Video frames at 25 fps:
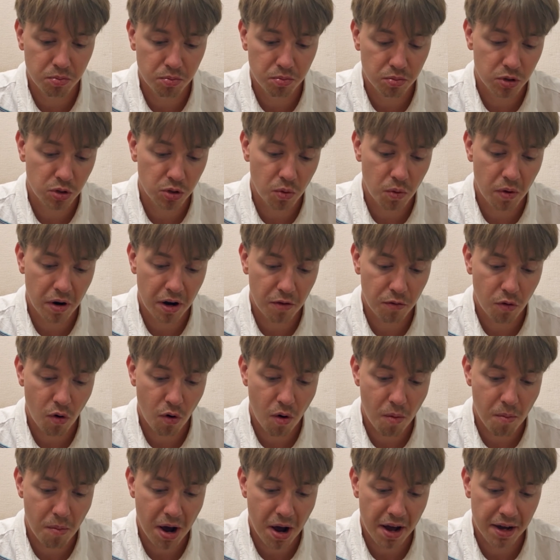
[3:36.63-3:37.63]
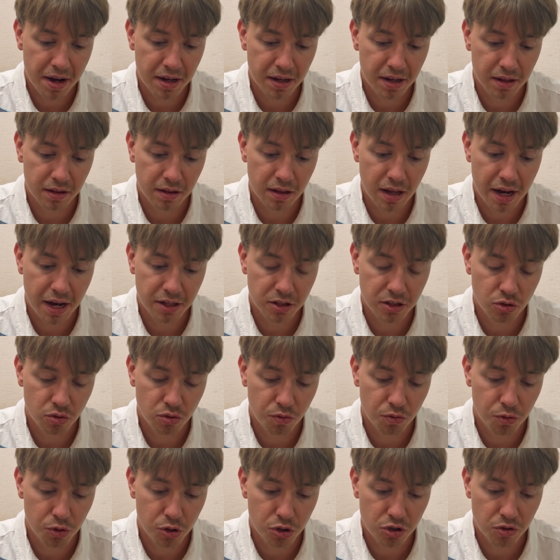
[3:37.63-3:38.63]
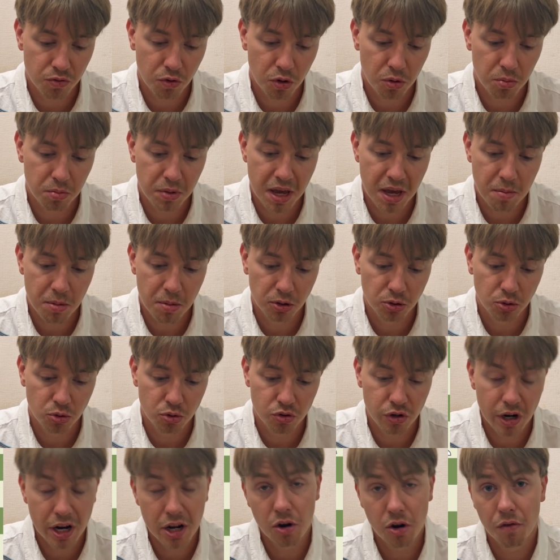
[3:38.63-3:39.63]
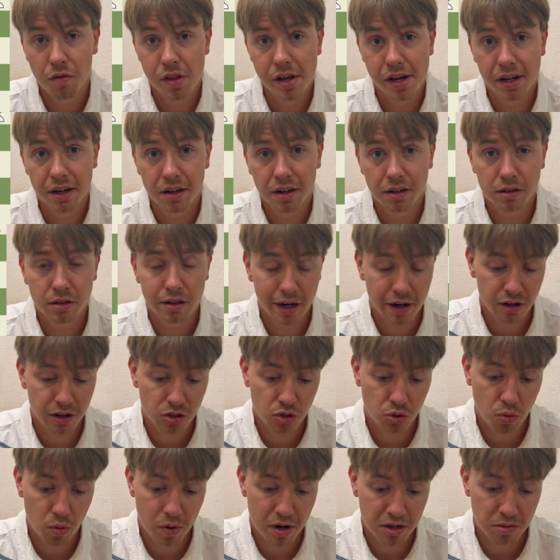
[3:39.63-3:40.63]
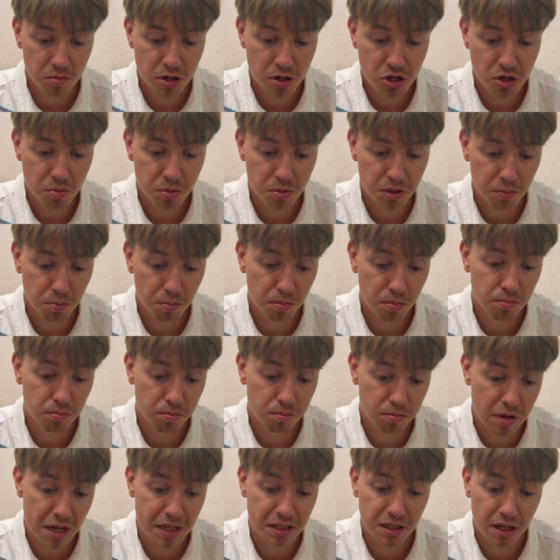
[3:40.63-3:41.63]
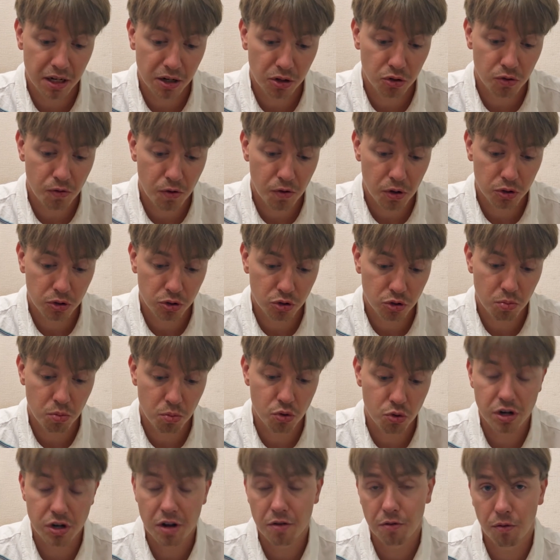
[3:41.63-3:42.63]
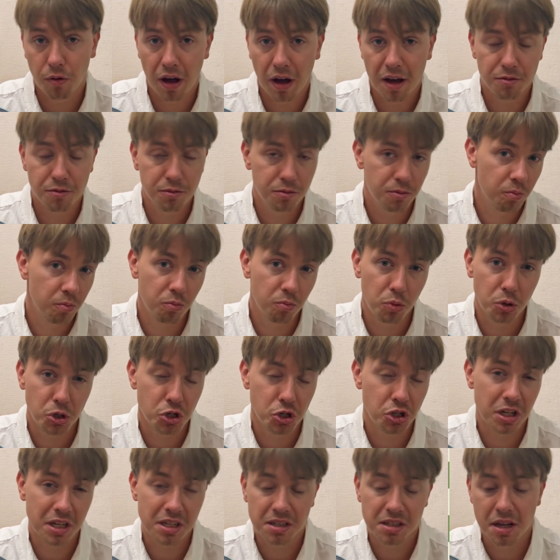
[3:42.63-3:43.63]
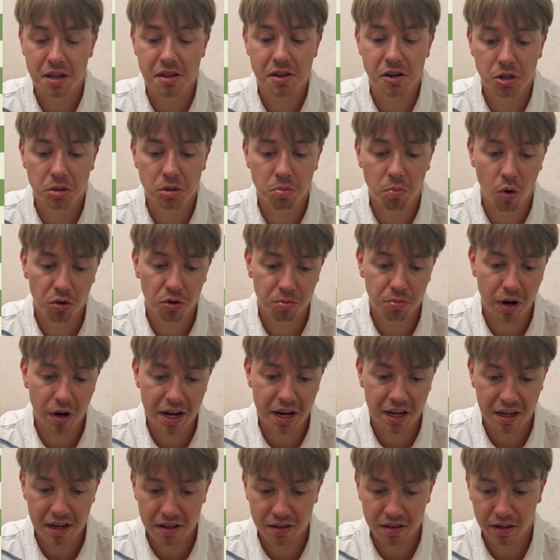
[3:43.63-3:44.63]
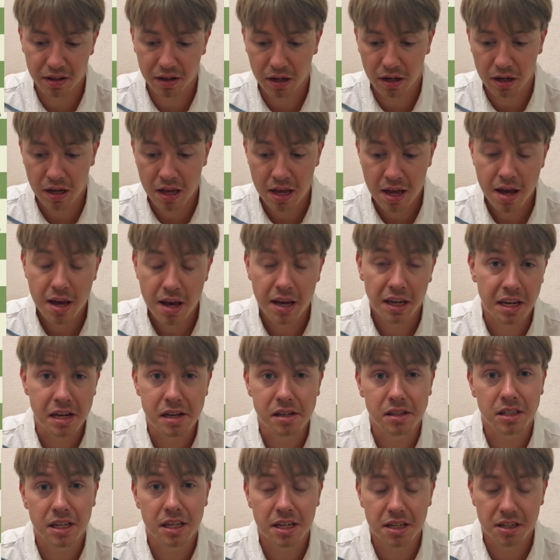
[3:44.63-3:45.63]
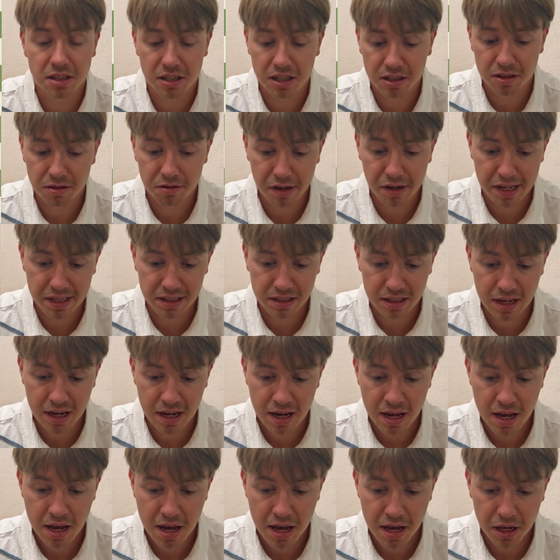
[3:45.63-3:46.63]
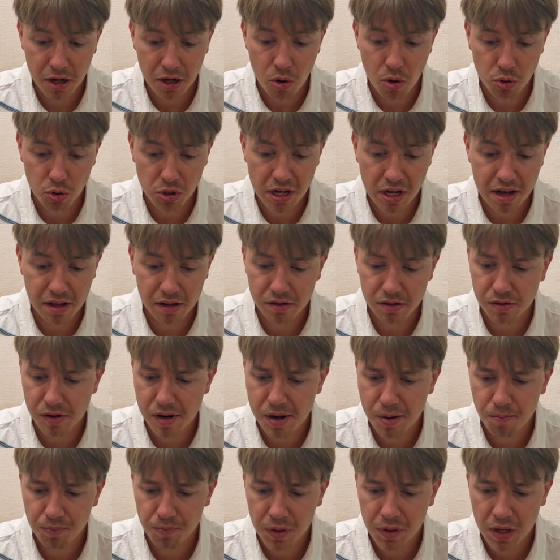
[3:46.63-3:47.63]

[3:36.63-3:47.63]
square for my knight to first of all be able to trade off the dark squared bishops, and second of all to push f5, which is a standard pawn break in the King's Indian defense. He goes a3,